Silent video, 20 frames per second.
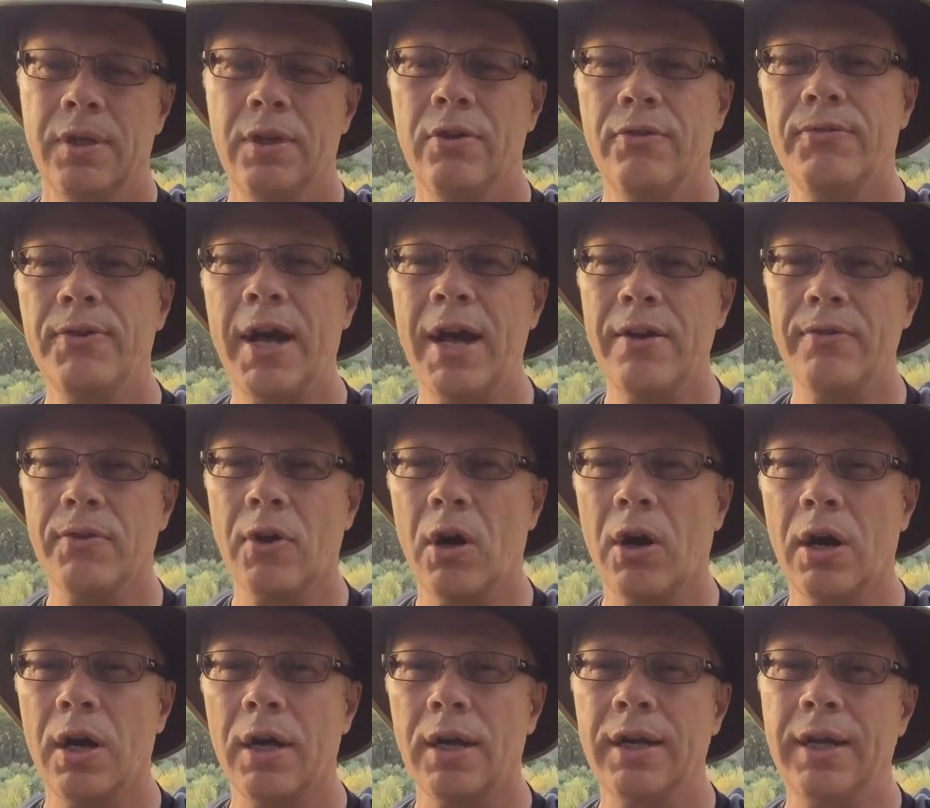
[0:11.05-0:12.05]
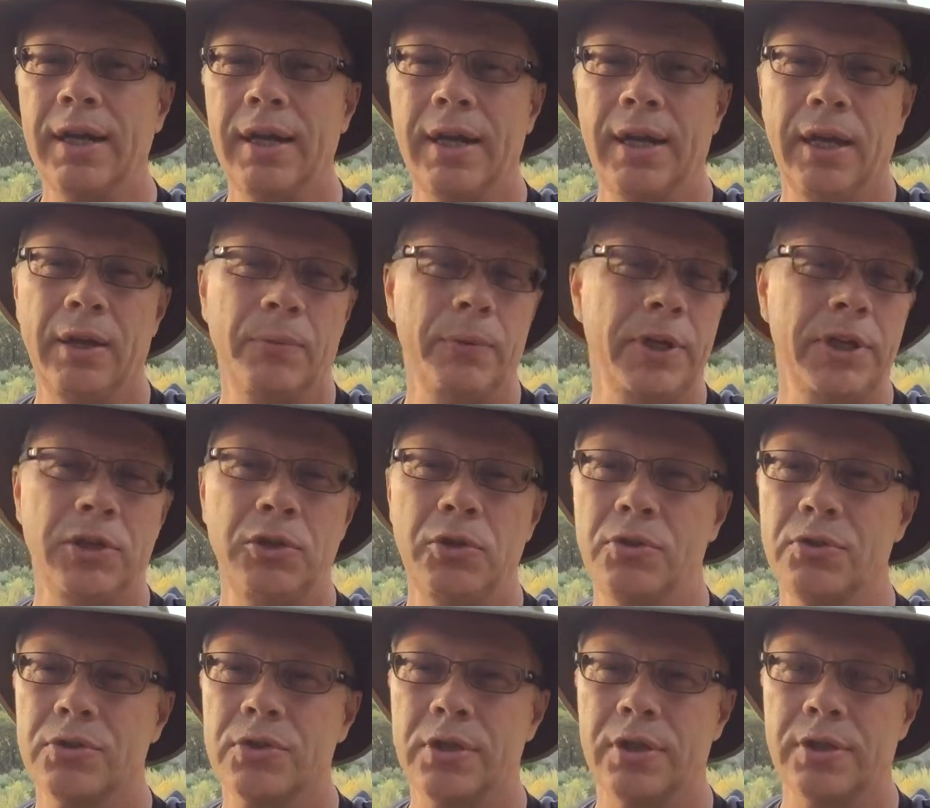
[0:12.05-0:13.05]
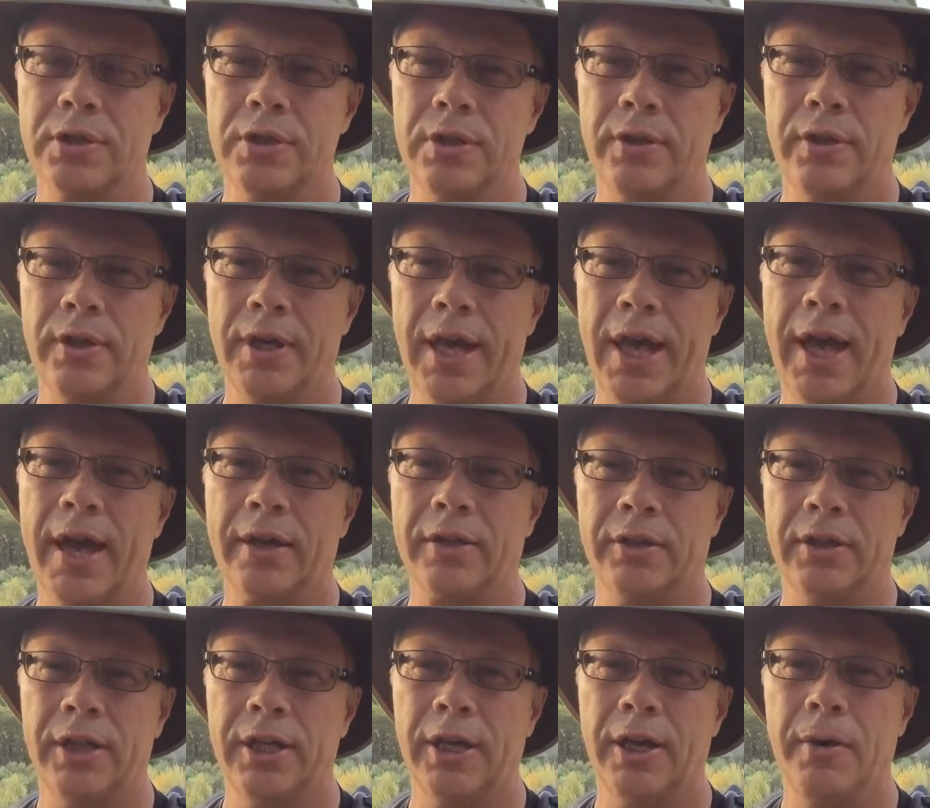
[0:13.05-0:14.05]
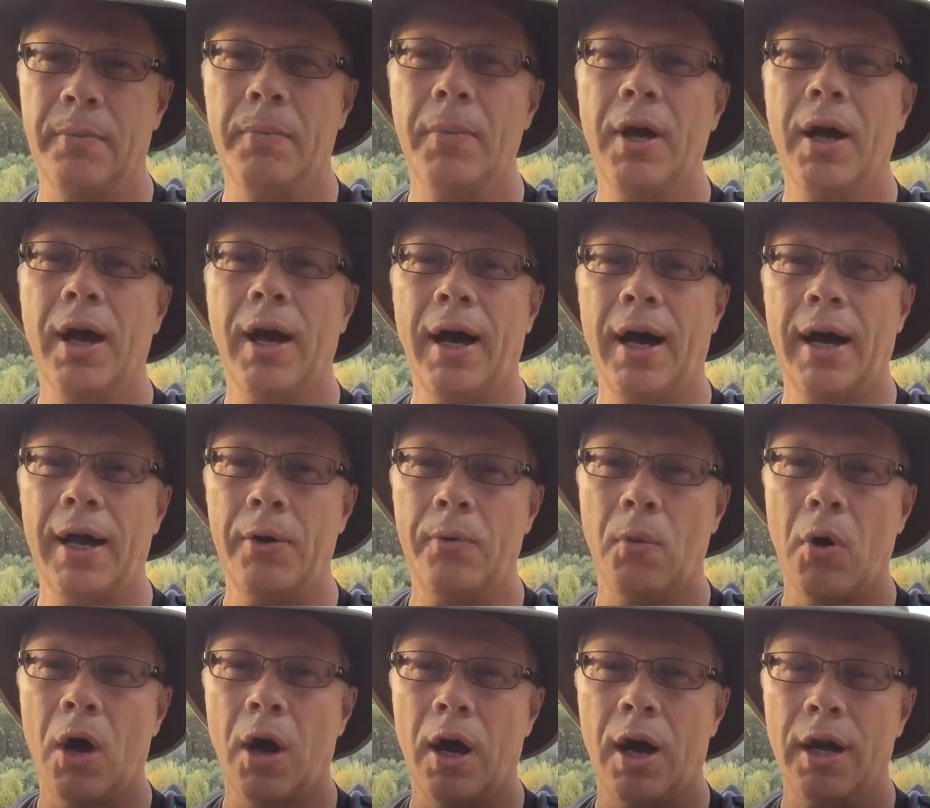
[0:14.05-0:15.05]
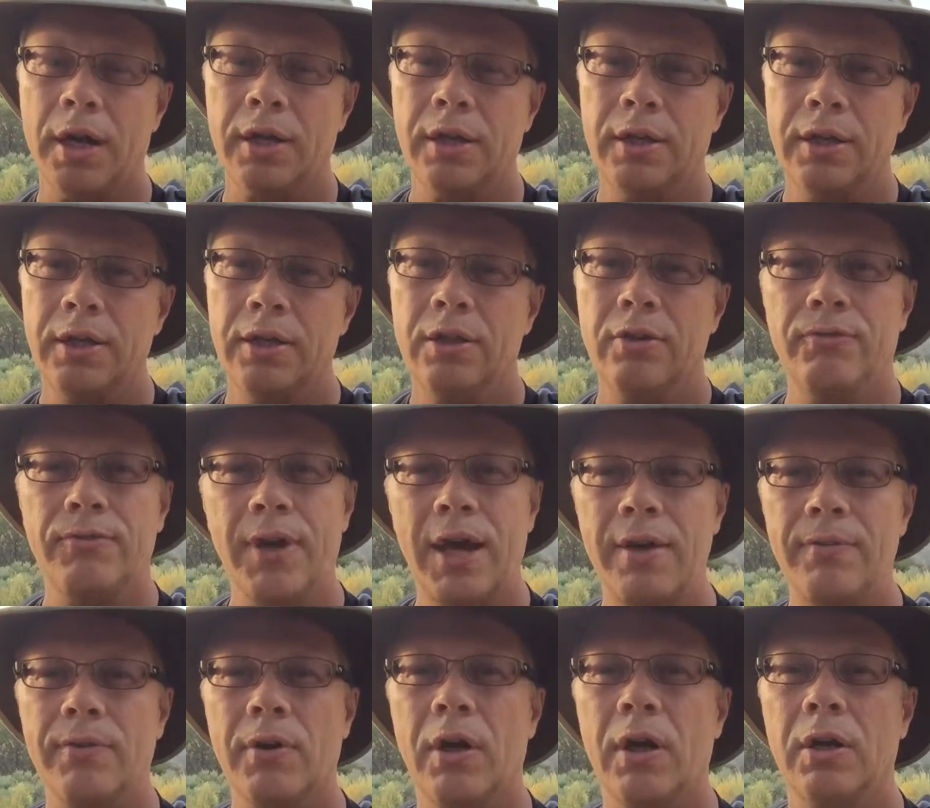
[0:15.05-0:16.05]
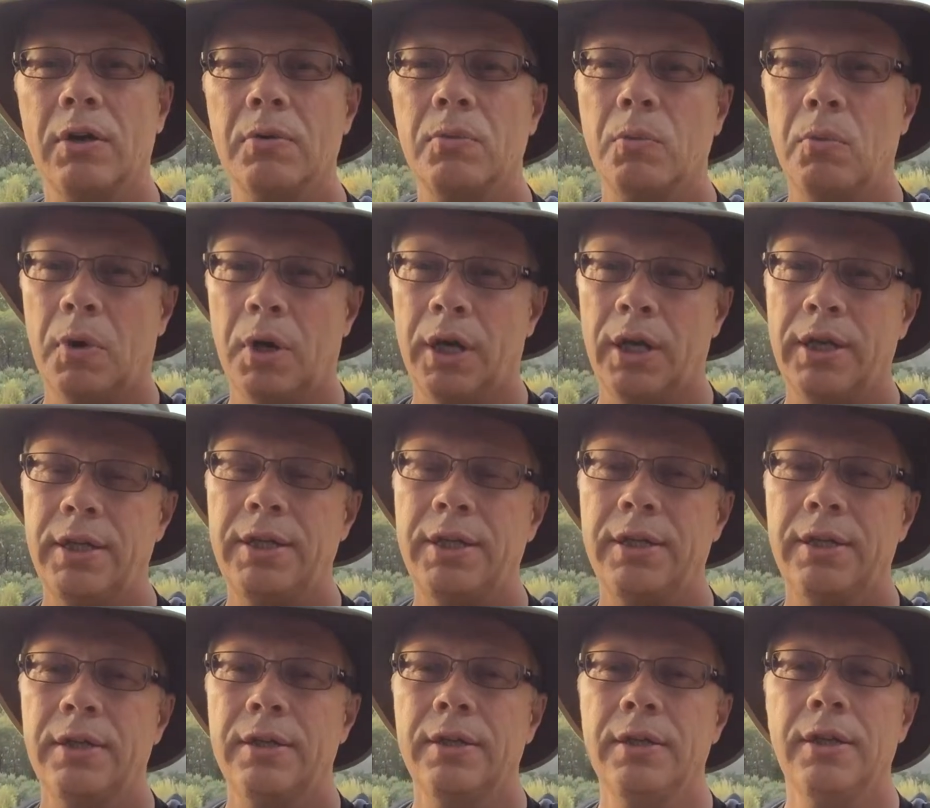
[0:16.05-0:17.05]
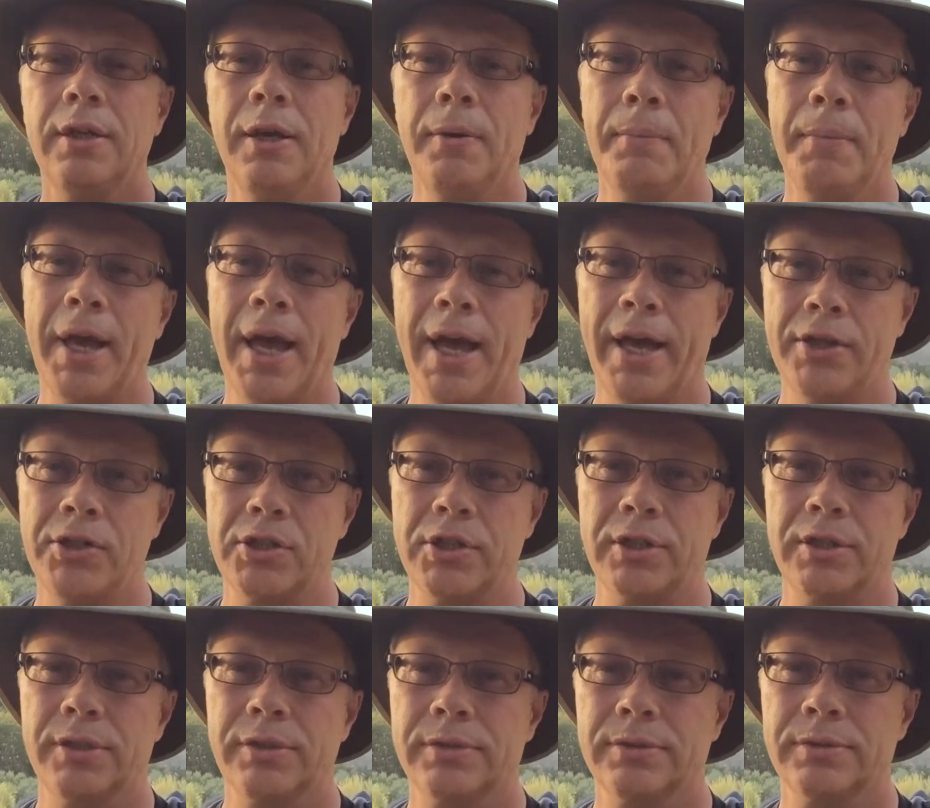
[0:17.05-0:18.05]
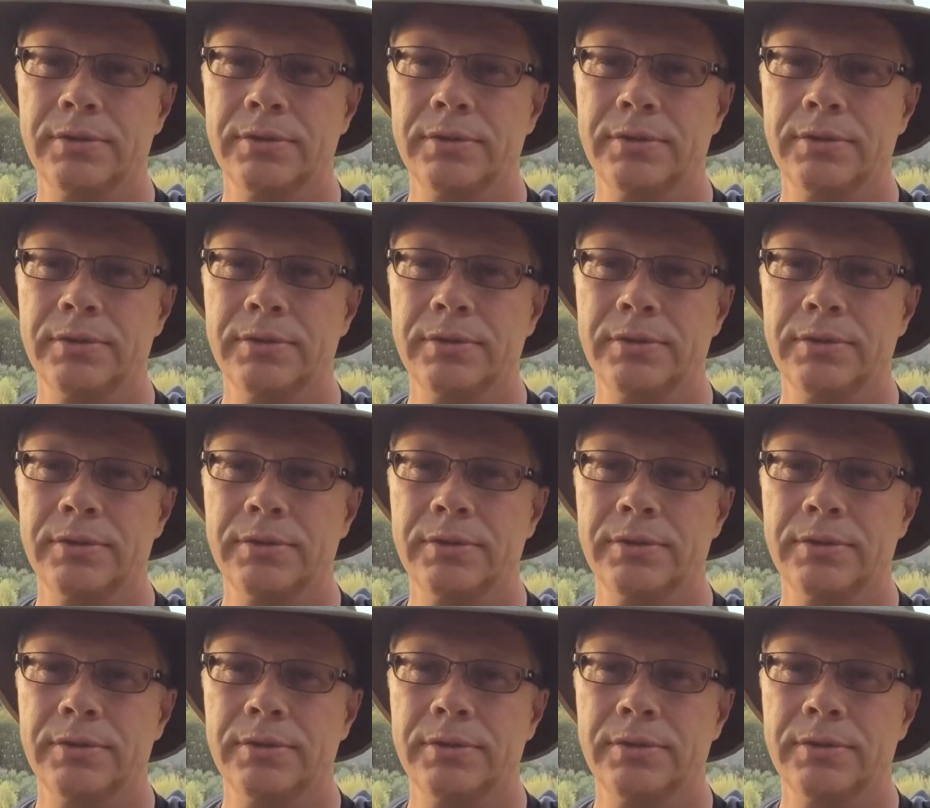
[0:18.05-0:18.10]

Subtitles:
The 5 are, and we use the acronym I WALK, the 5 are 1. Imagine,